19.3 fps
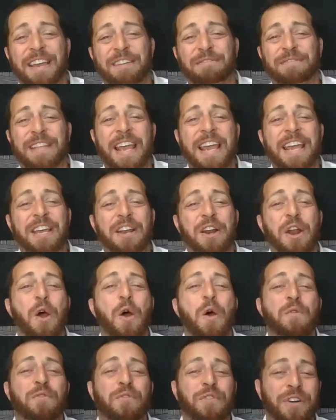They've taken
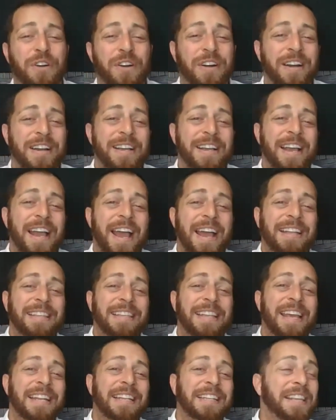over
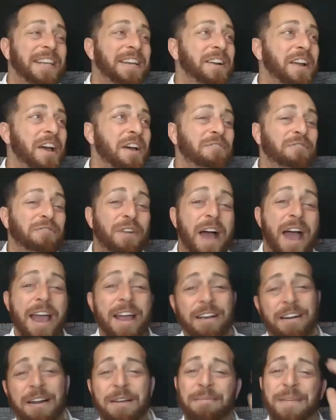and lit it on
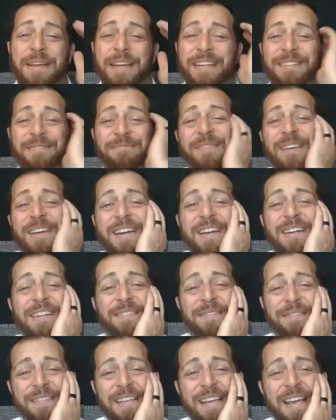fire. And I'm like,
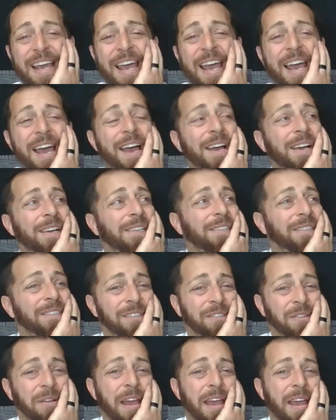nah, yeah,
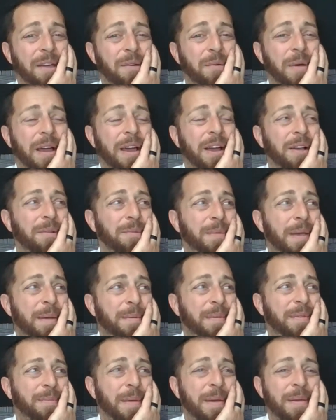okay, well,
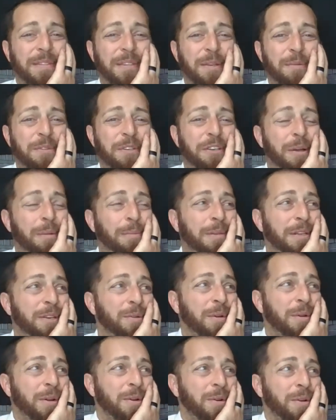maybe someone jumped
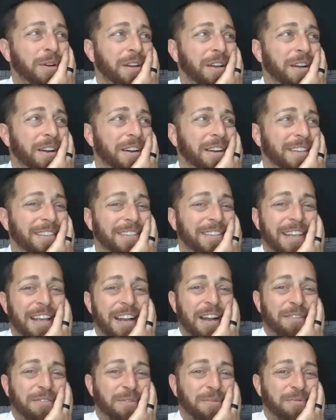into a courtyard and
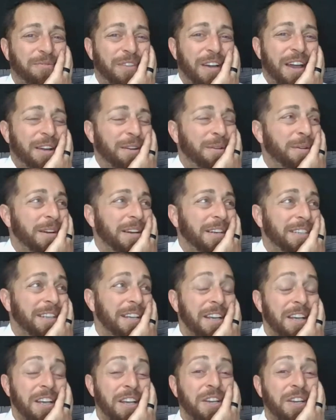set off some fireworks.
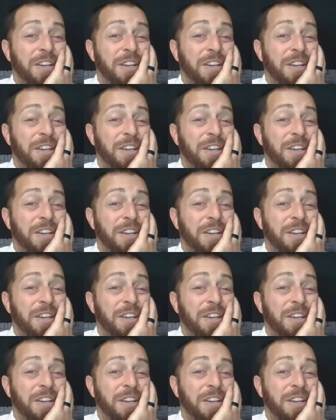